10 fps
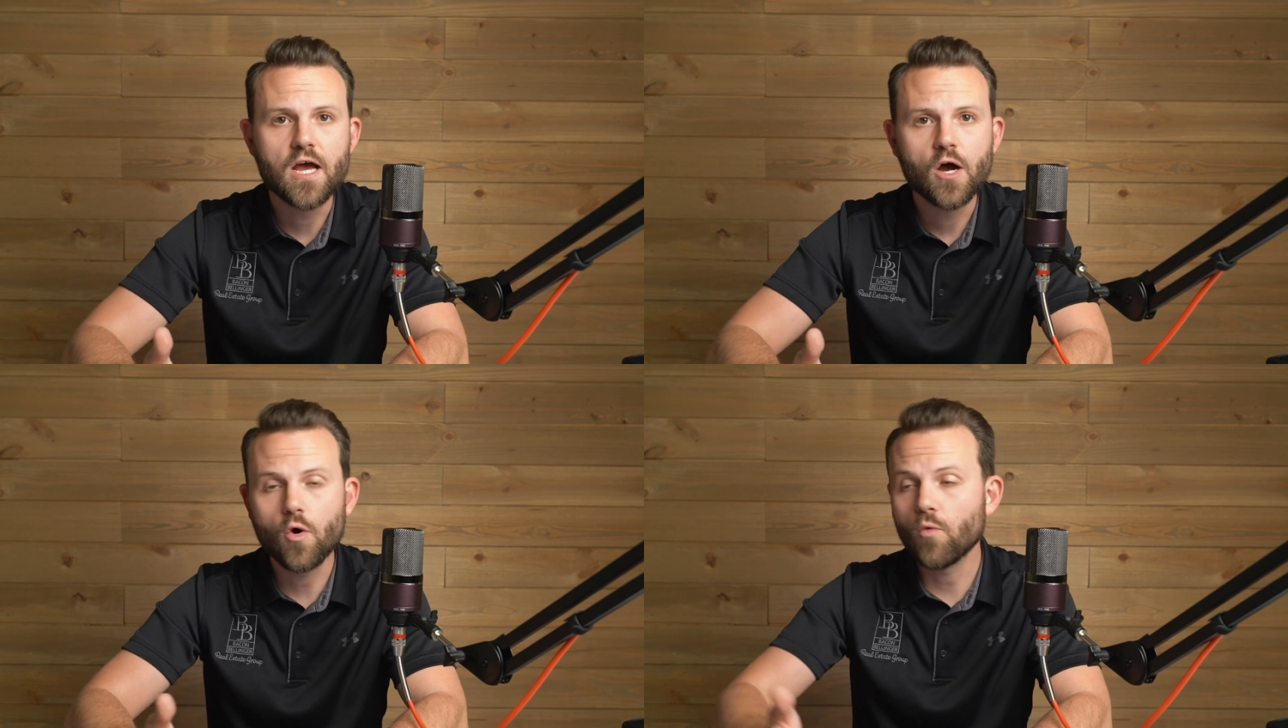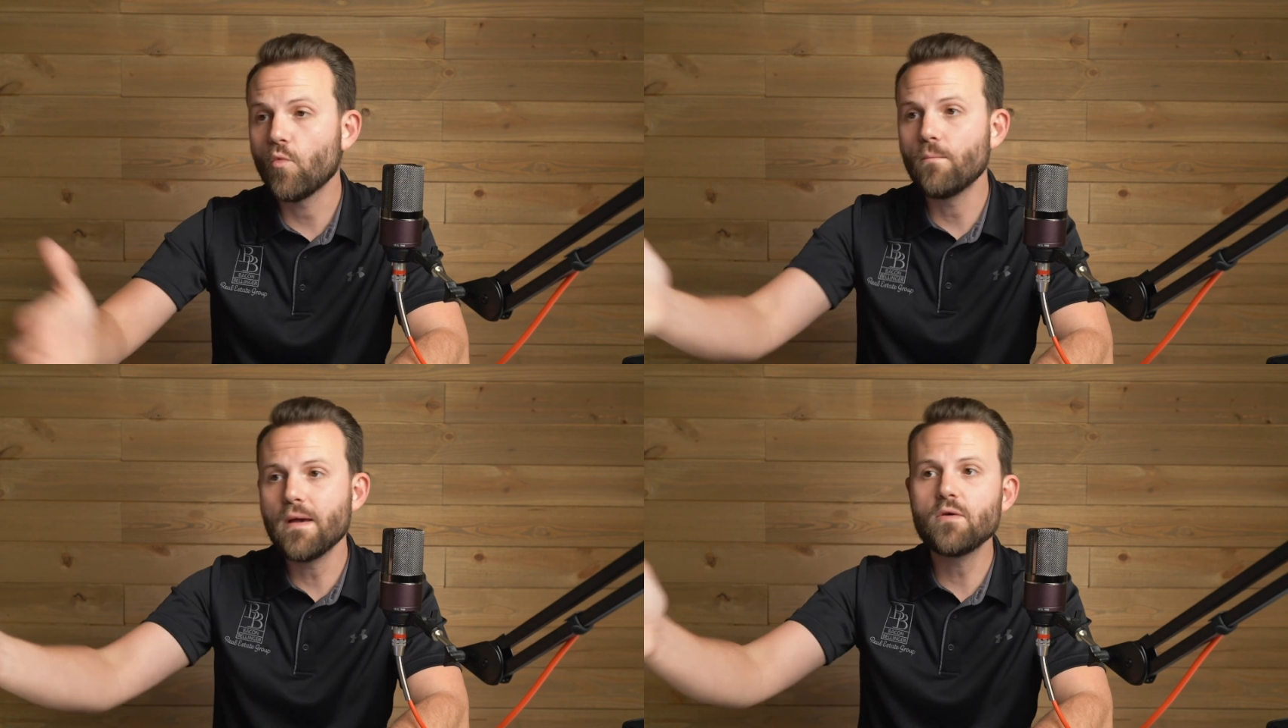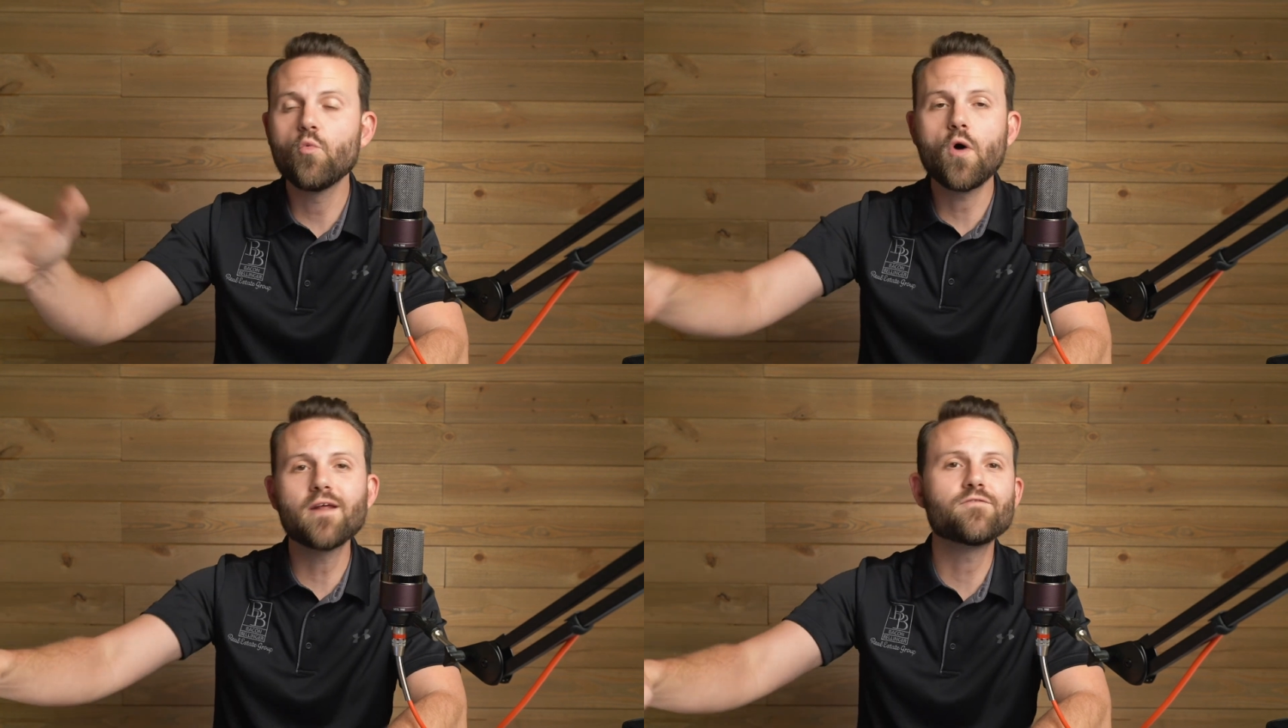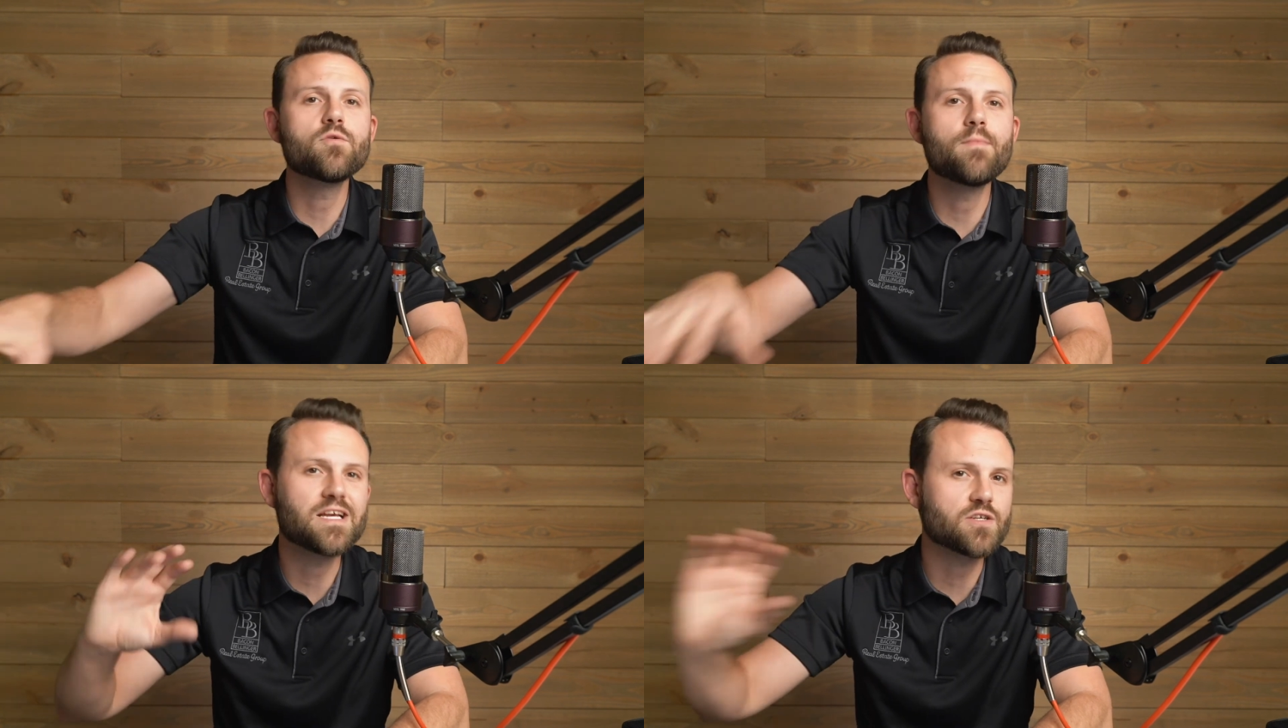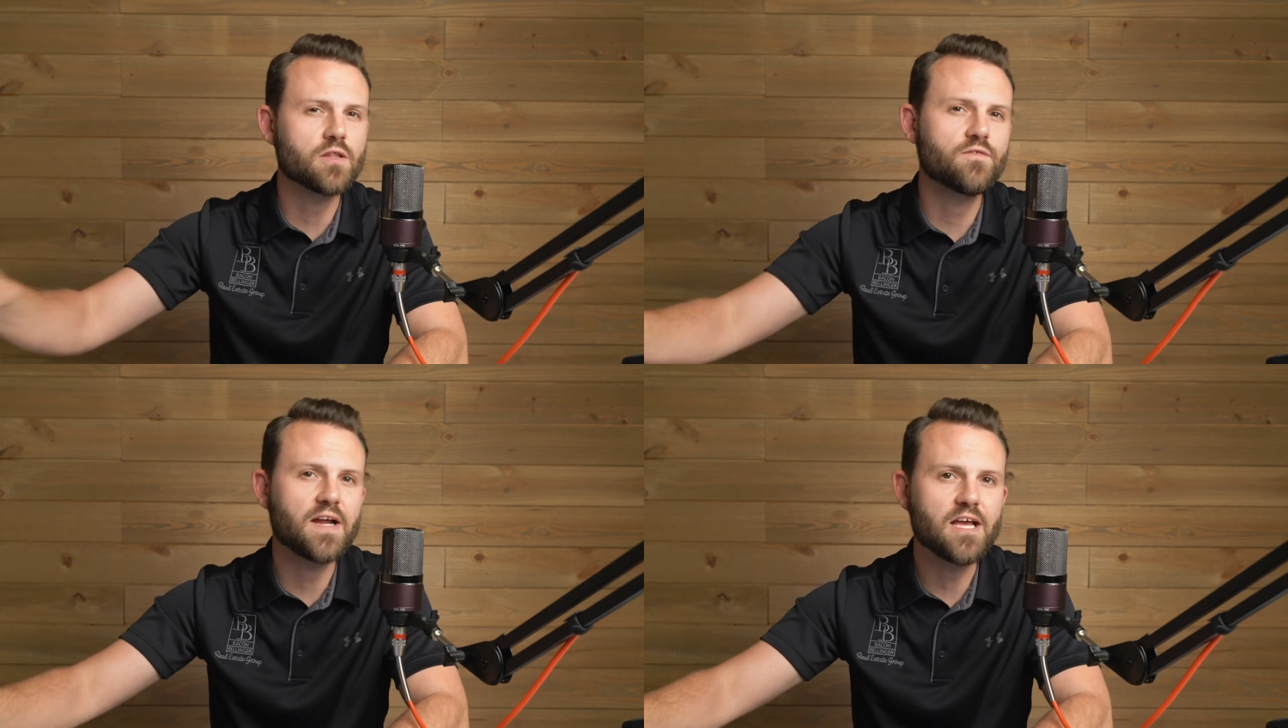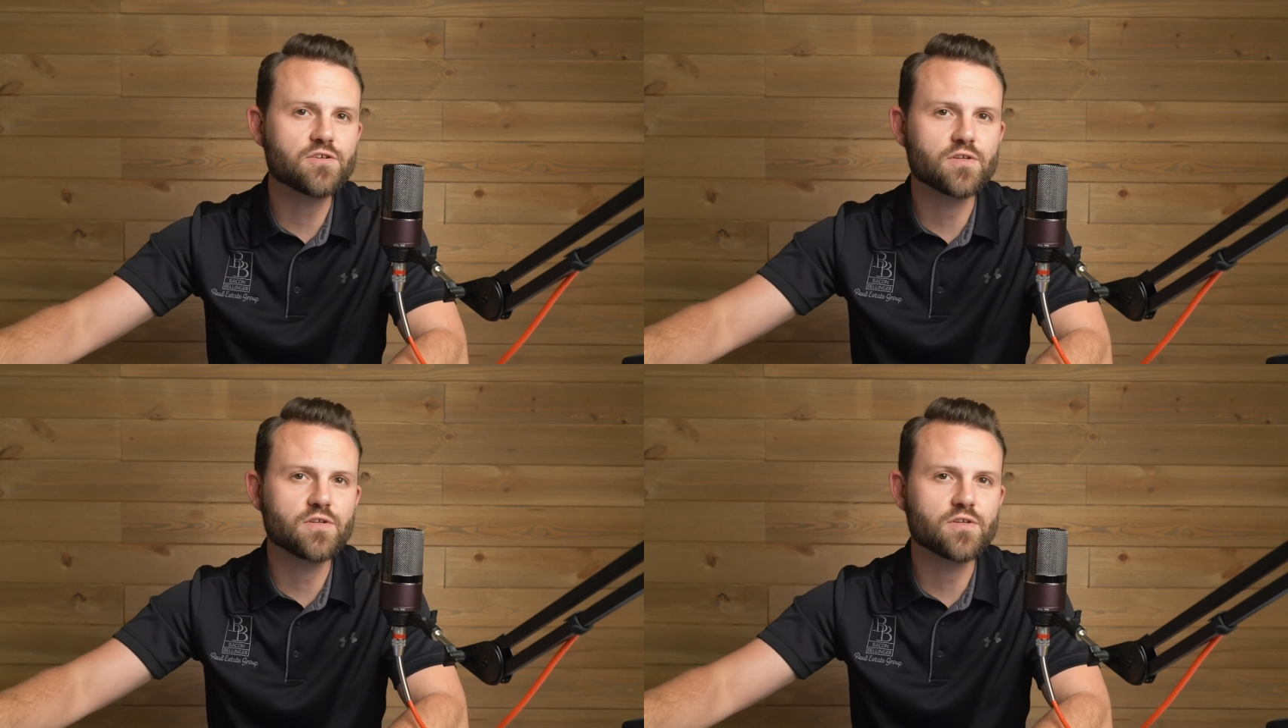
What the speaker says: Or maybe one of you makes all the financial